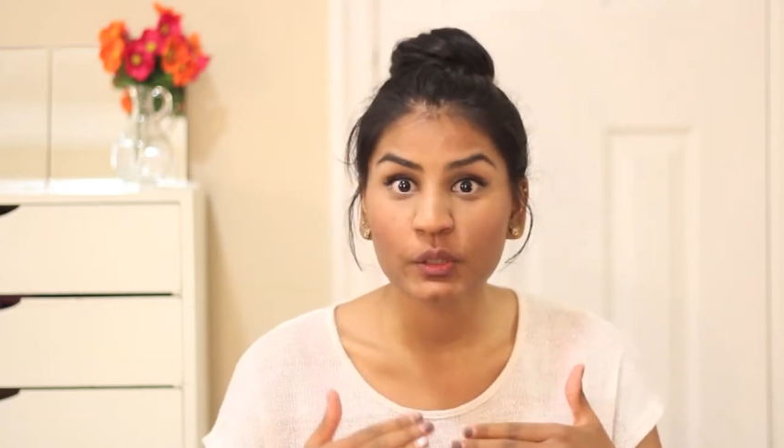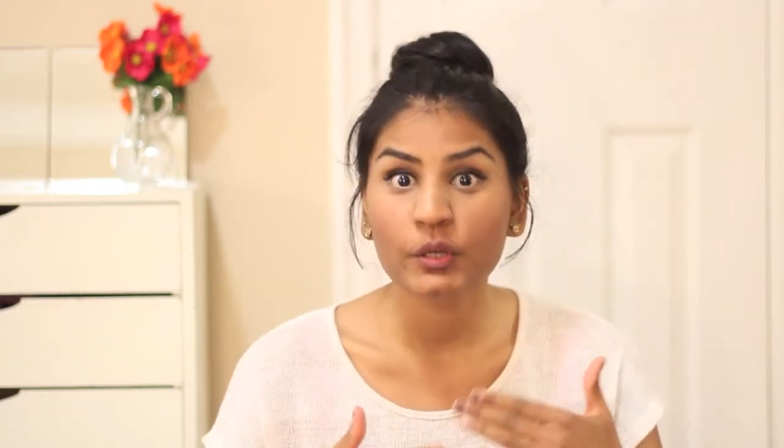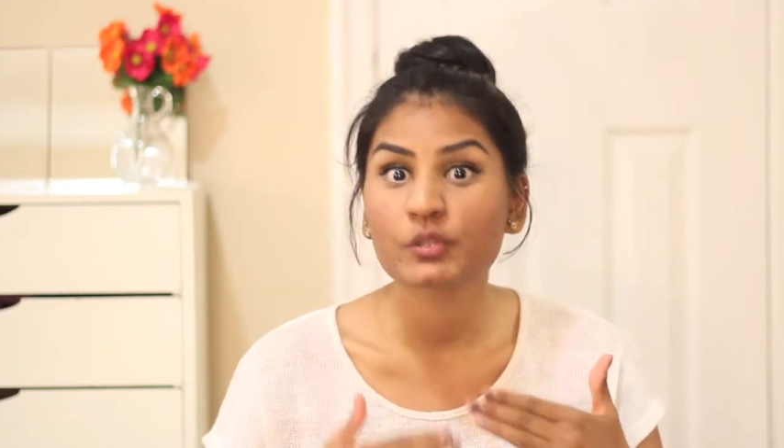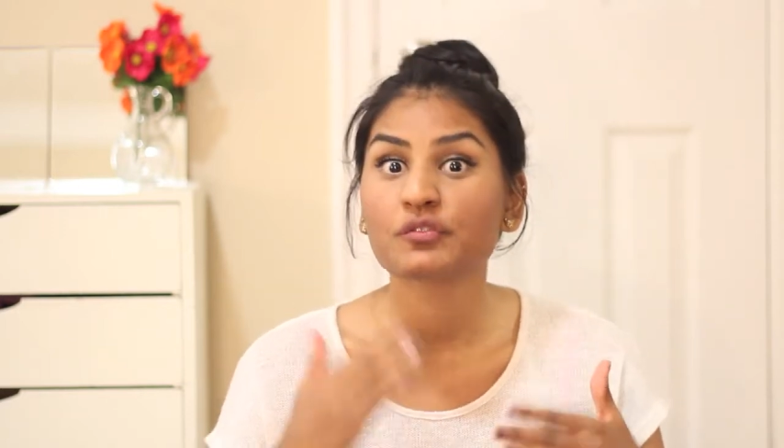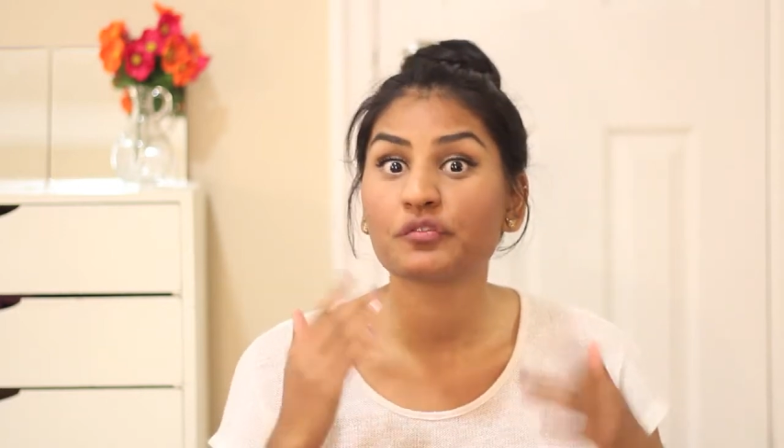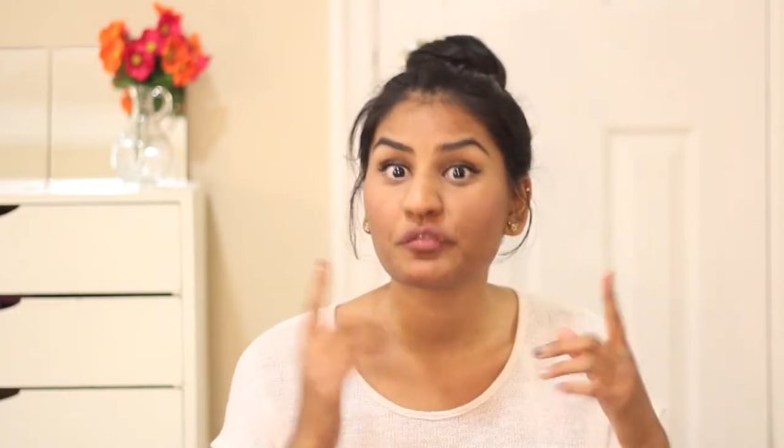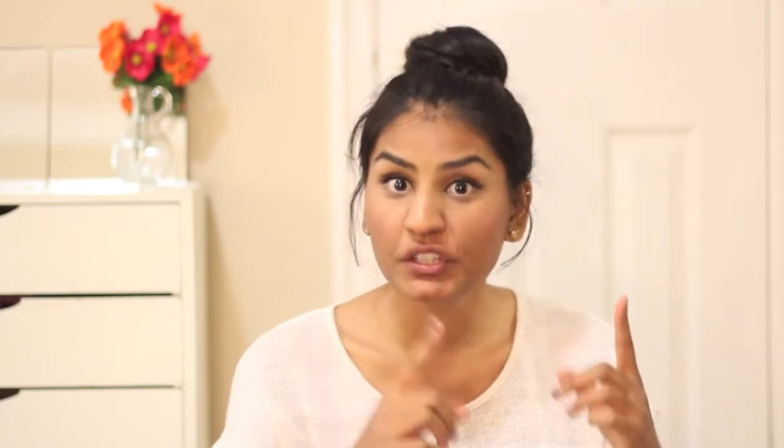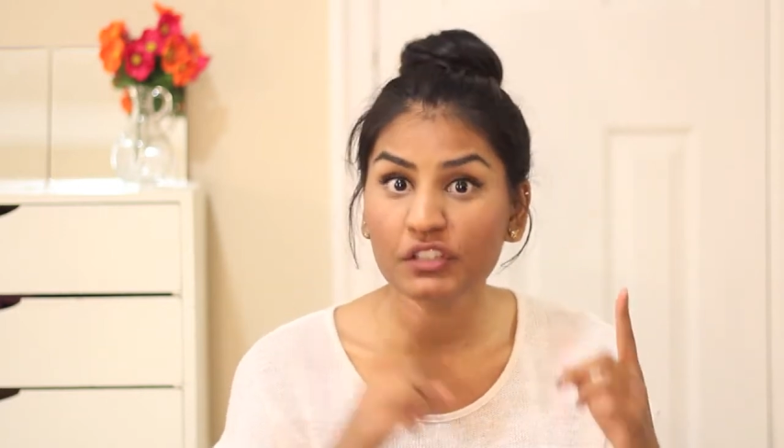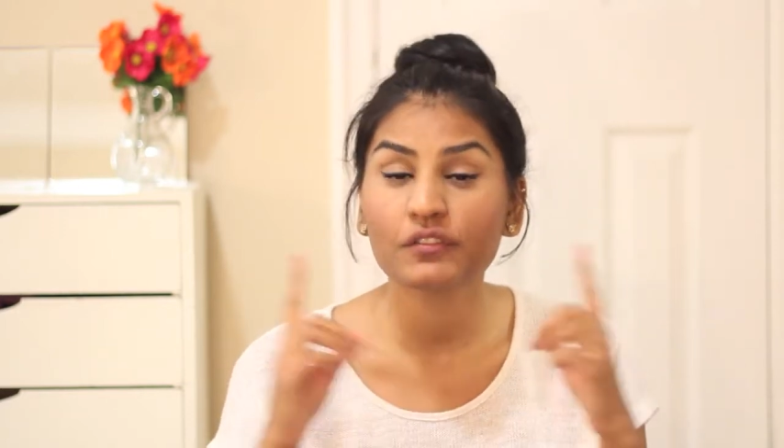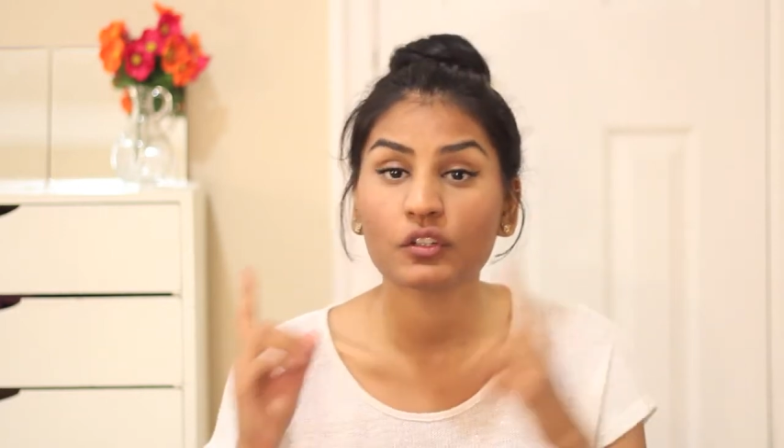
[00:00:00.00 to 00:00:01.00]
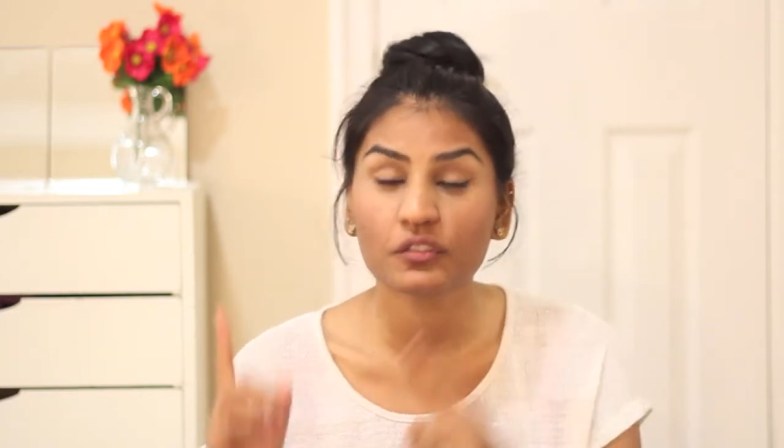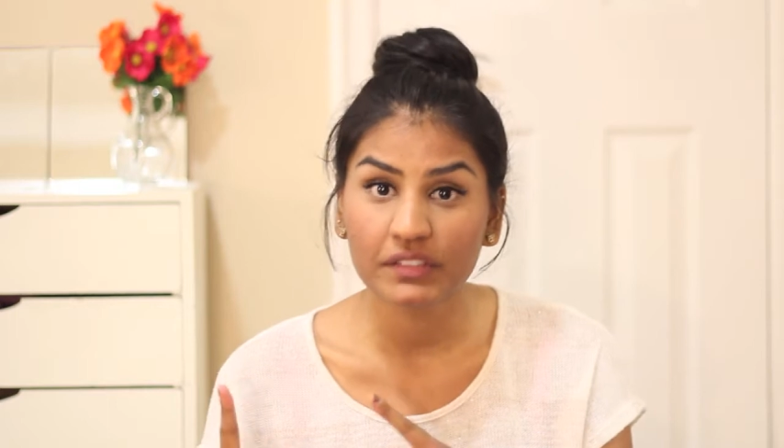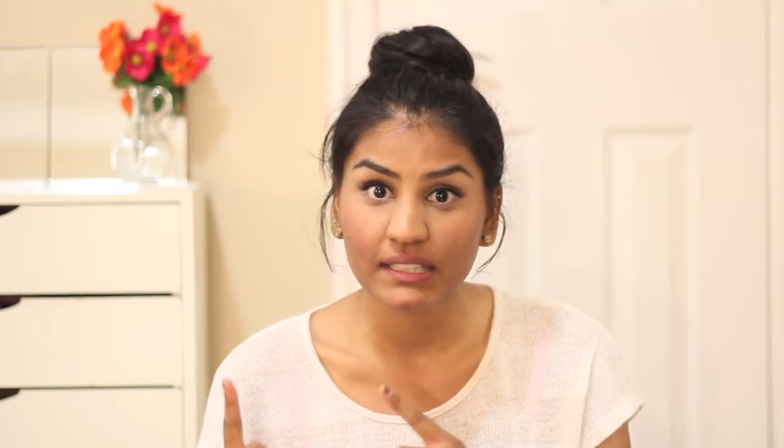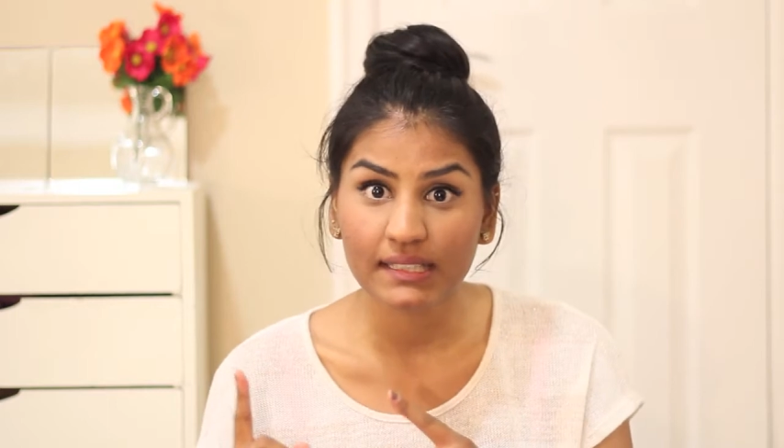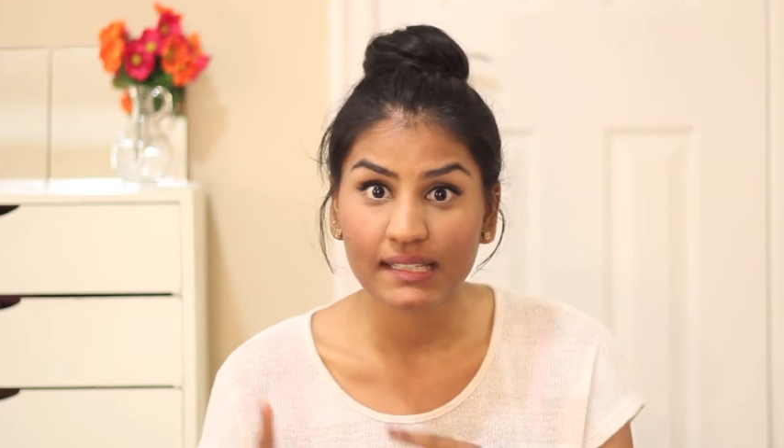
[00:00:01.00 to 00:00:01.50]
those fearful
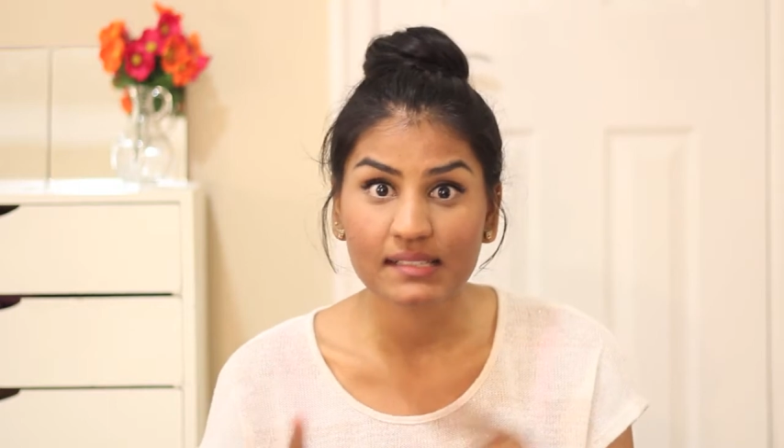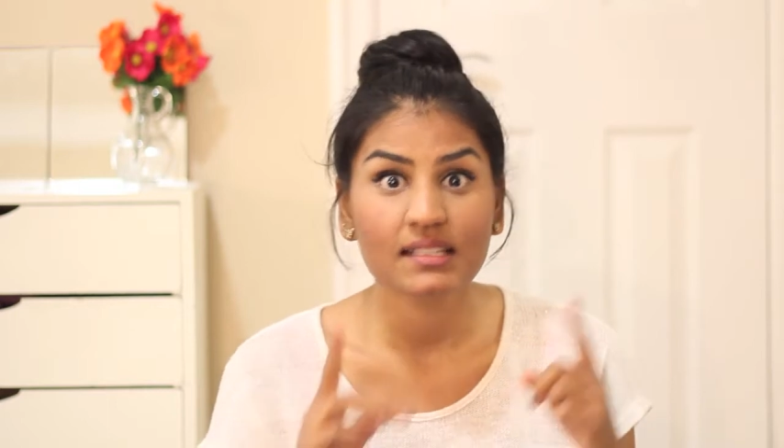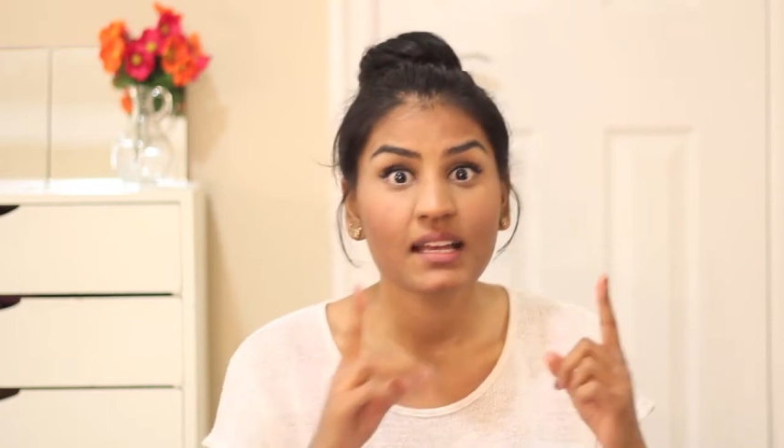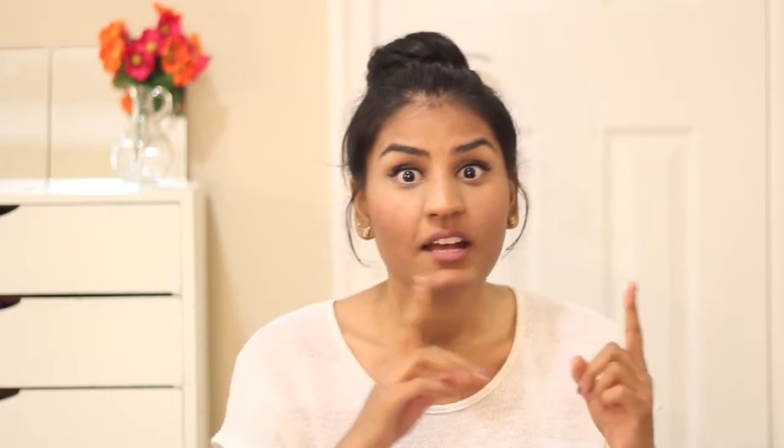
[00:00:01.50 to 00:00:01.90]
feelings,